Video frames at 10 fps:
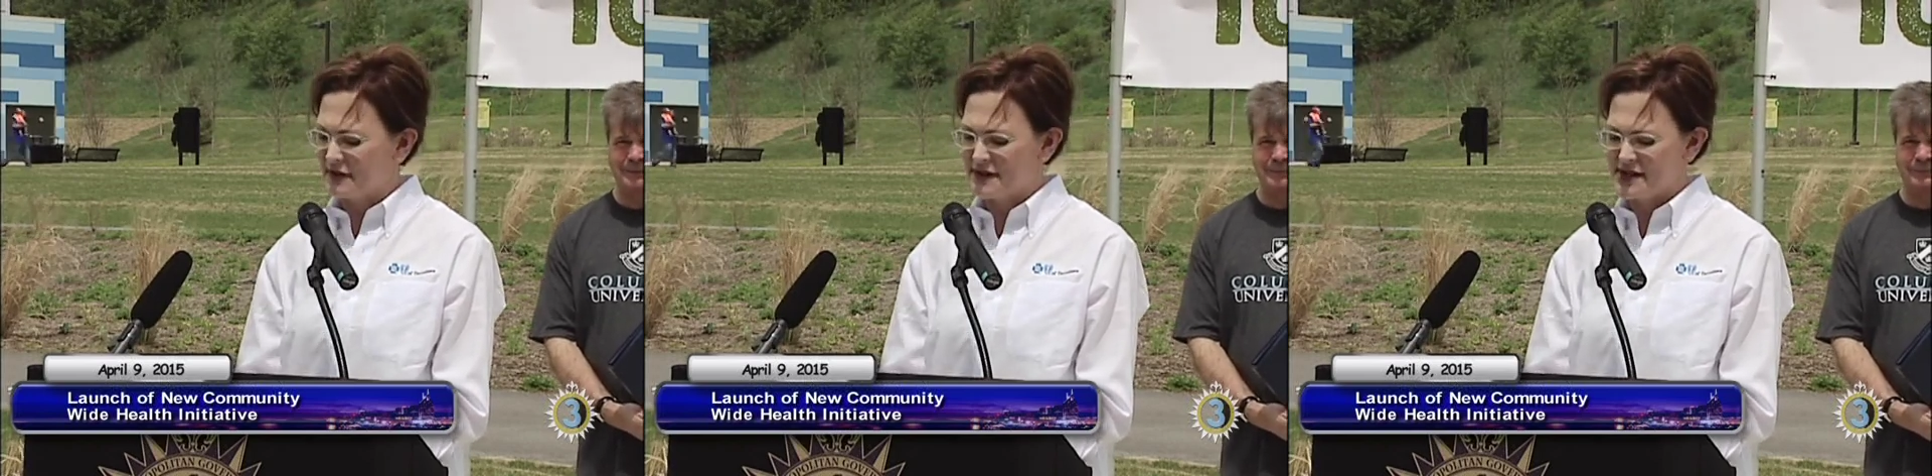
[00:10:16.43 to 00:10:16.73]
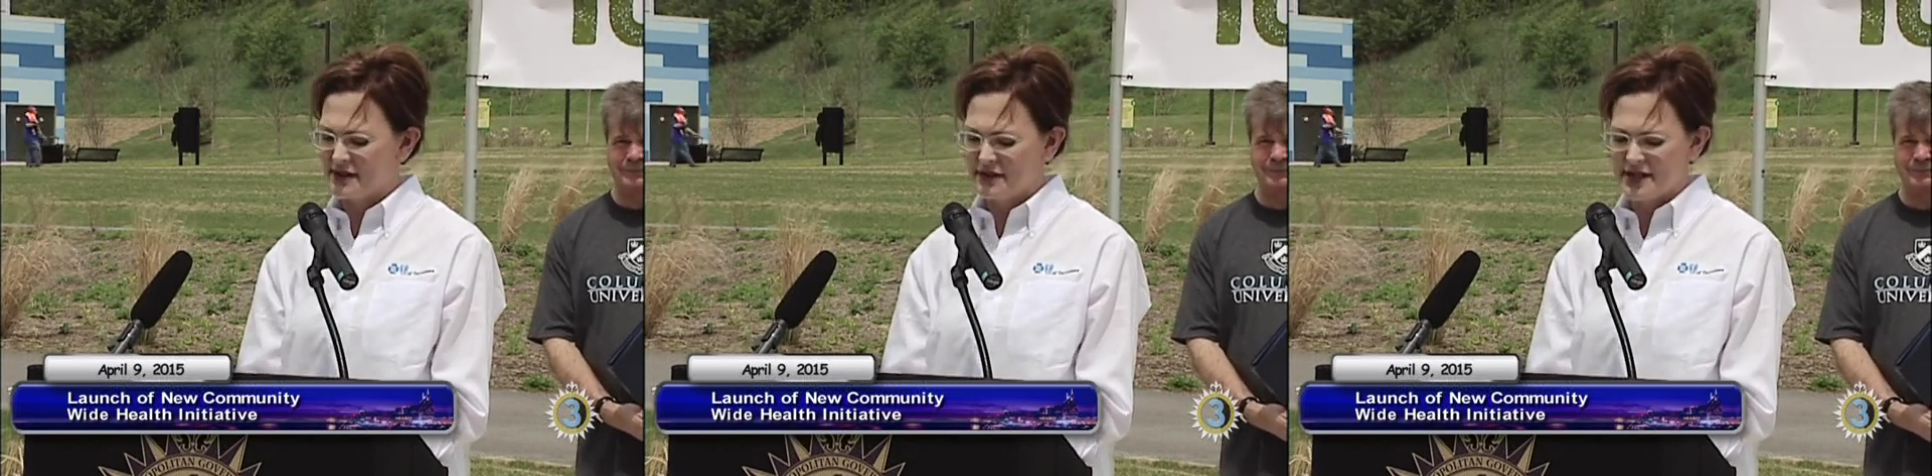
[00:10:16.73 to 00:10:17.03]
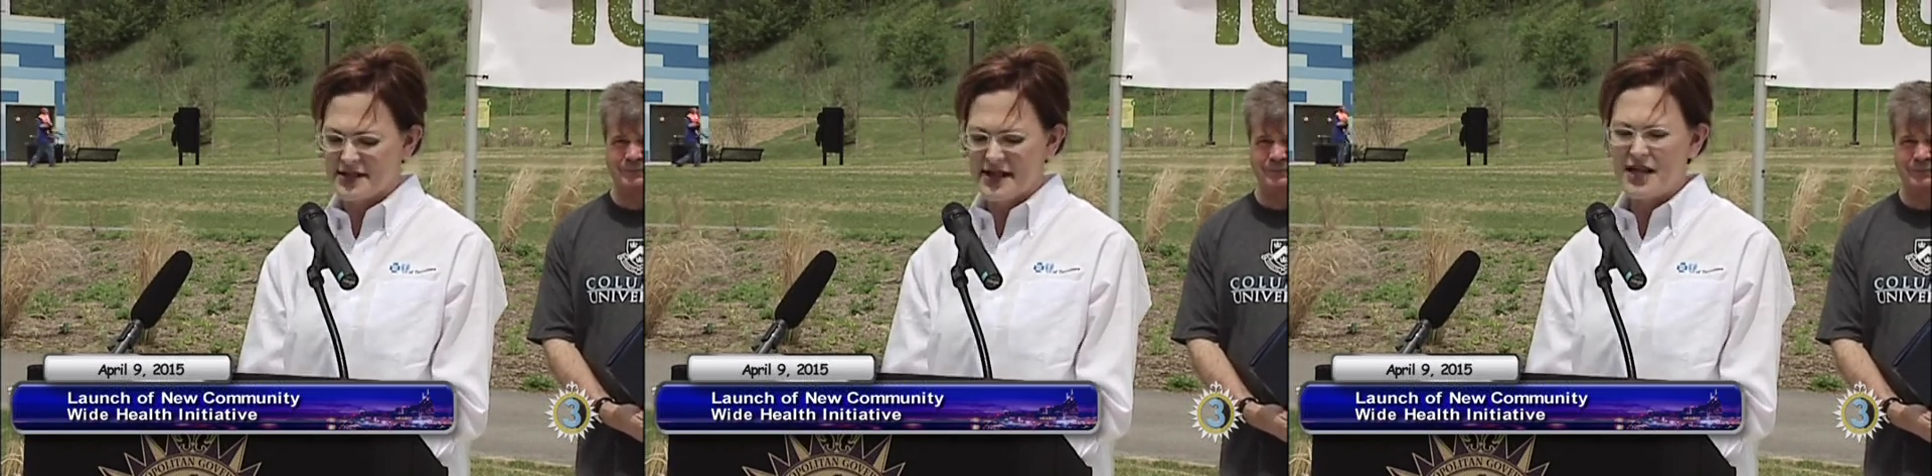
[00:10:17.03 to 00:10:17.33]

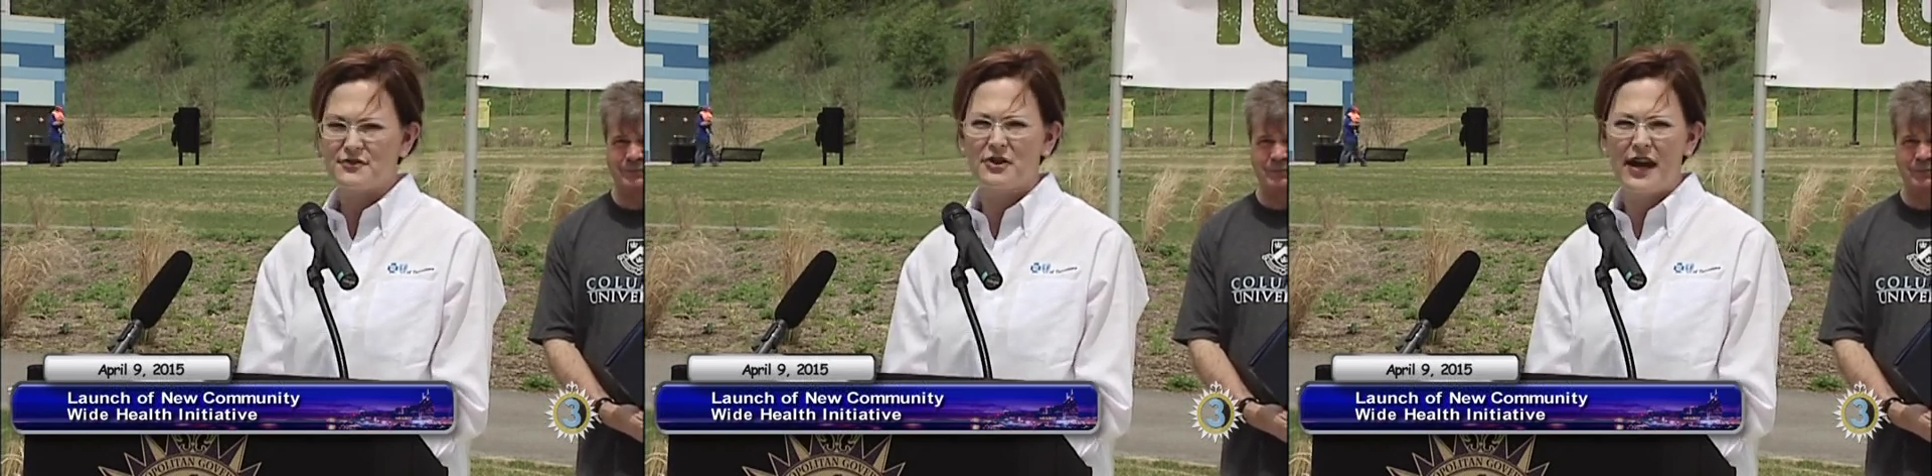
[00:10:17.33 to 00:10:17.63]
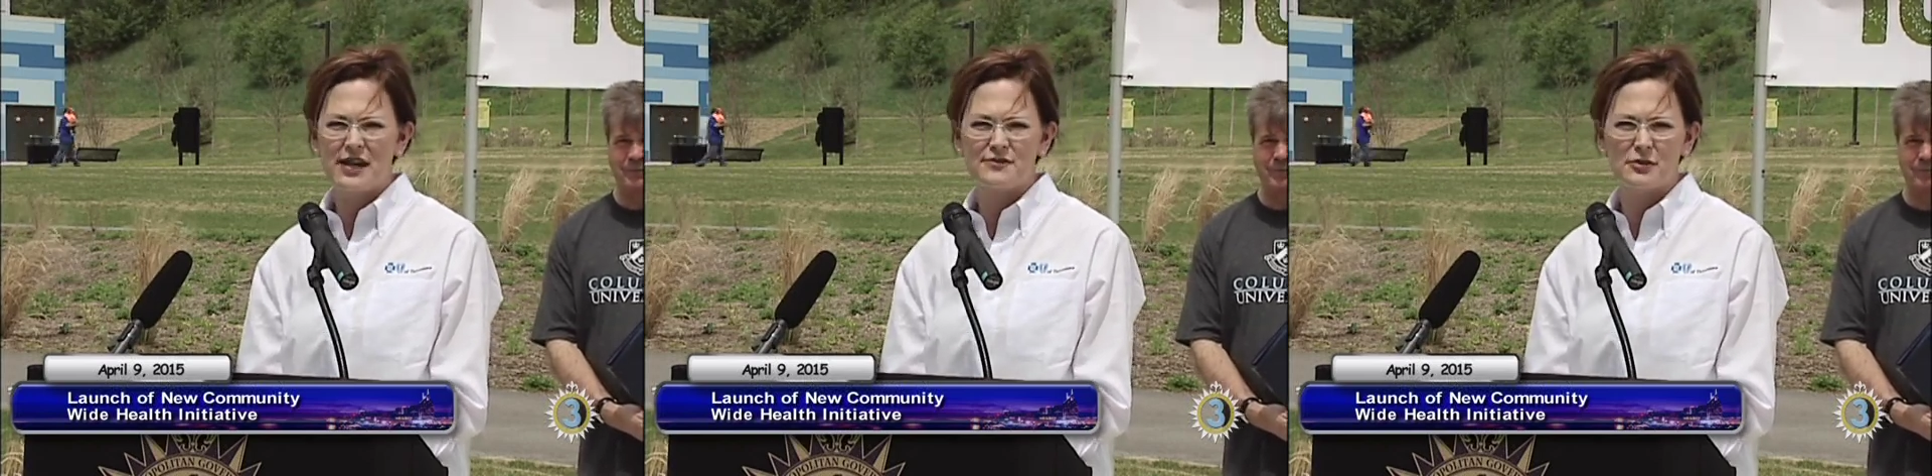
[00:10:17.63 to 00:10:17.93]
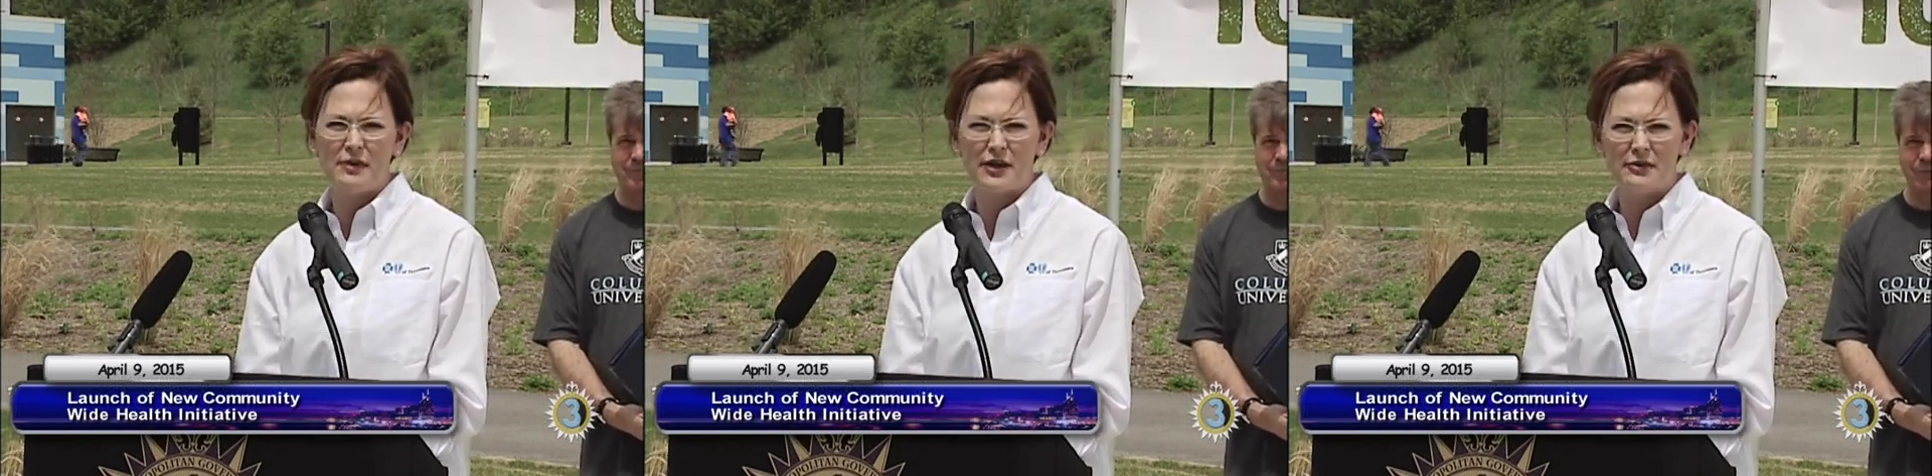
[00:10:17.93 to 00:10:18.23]
facilities Nashville has for
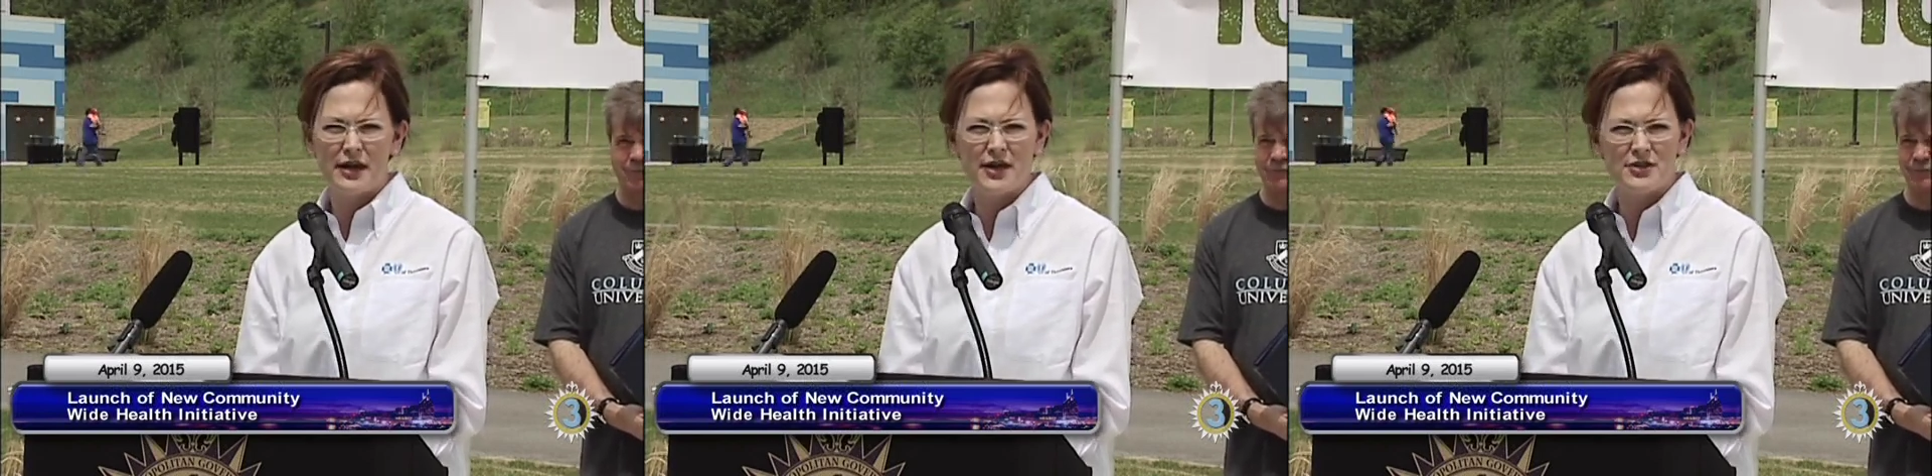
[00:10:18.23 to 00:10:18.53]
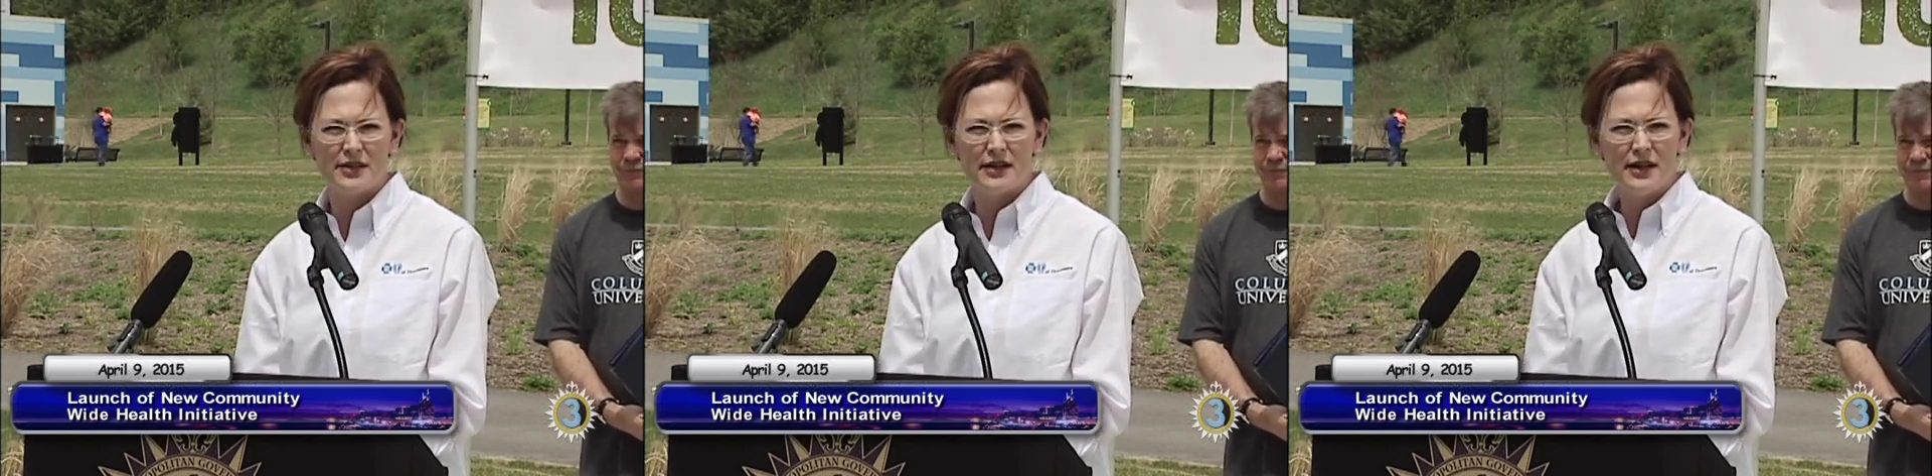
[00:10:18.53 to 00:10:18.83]
recreation,